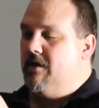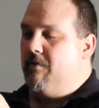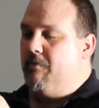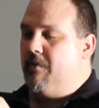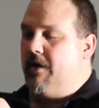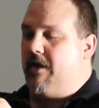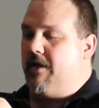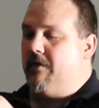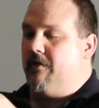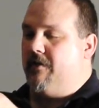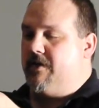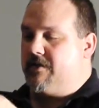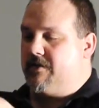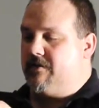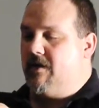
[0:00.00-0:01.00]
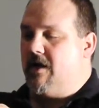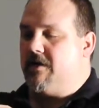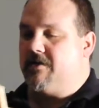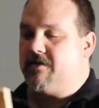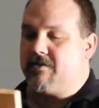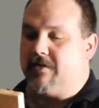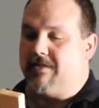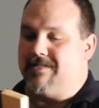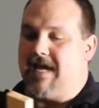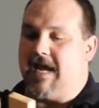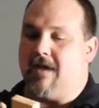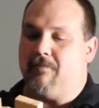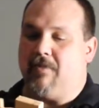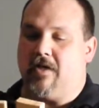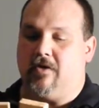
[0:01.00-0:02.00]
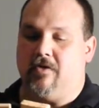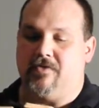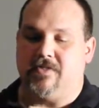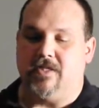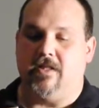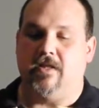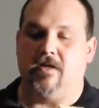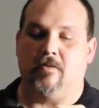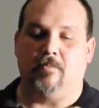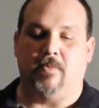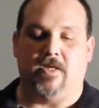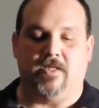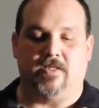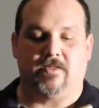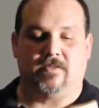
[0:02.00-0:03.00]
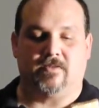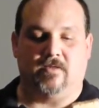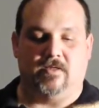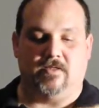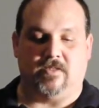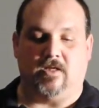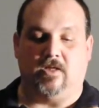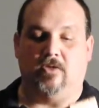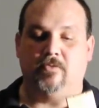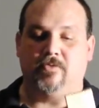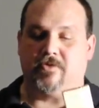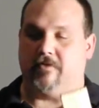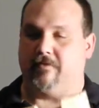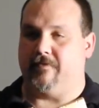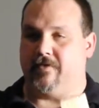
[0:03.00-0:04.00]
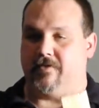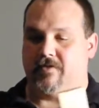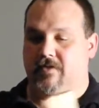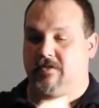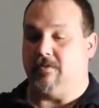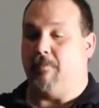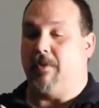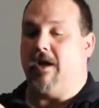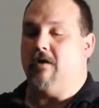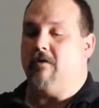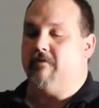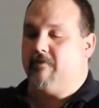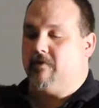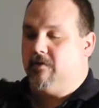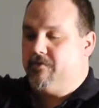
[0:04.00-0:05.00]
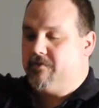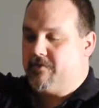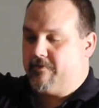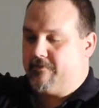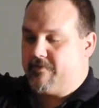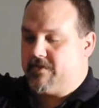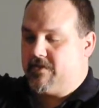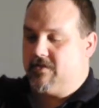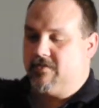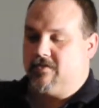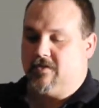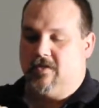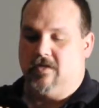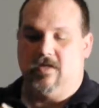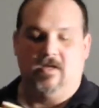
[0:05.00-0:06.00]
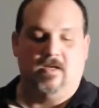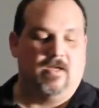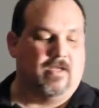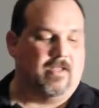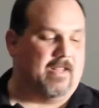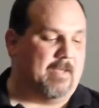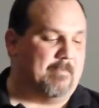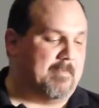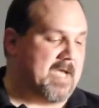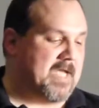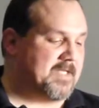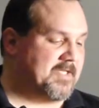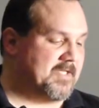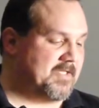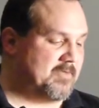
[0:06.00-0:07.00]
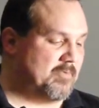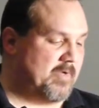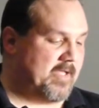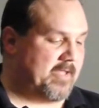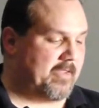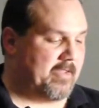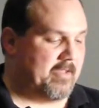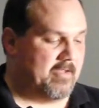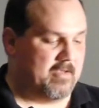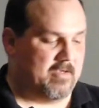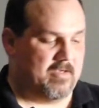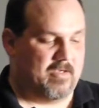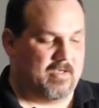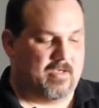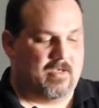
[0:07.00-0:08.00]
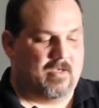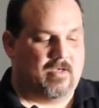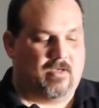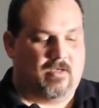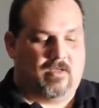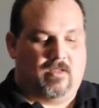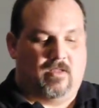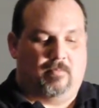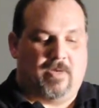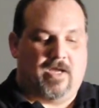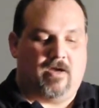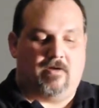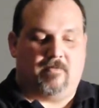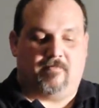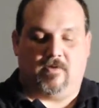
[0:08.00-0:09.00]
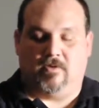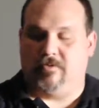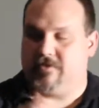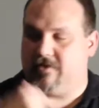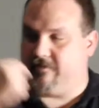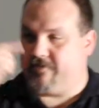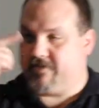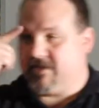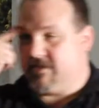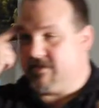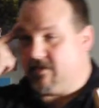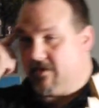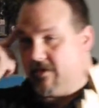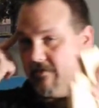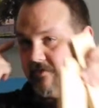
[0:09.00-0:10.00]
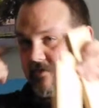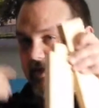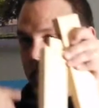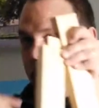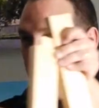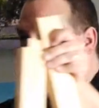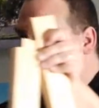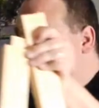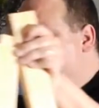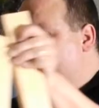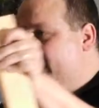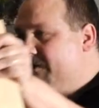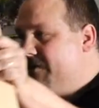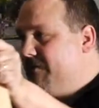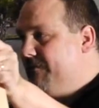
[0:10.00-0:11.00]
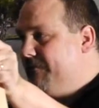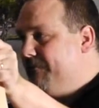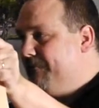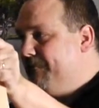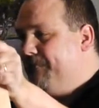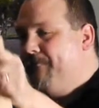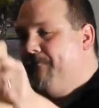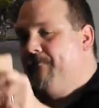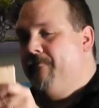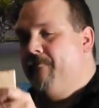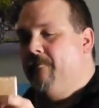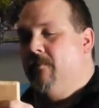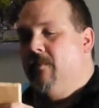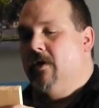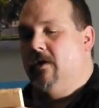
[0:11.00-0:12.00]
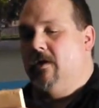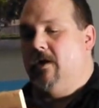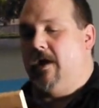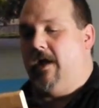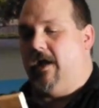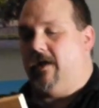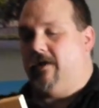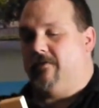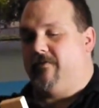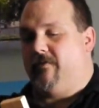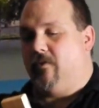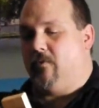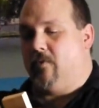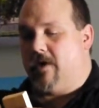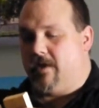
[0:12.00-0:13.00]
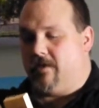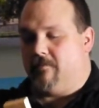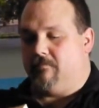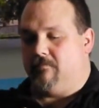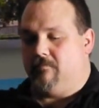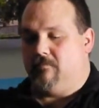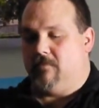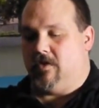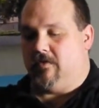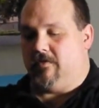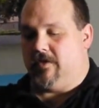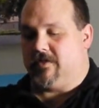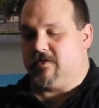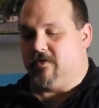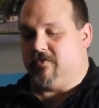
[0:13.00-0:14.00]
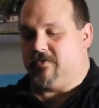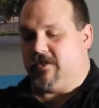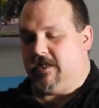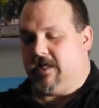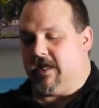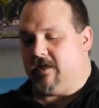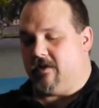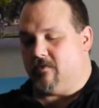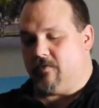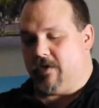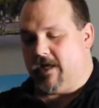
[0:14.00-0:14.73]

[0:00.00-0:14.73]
but this is not just a tab that goes in there, but it's a glue surface. It's a pair of glue surfaces that matches with the pair of glue surfaces on either side of the mortise. And so when this goes together, we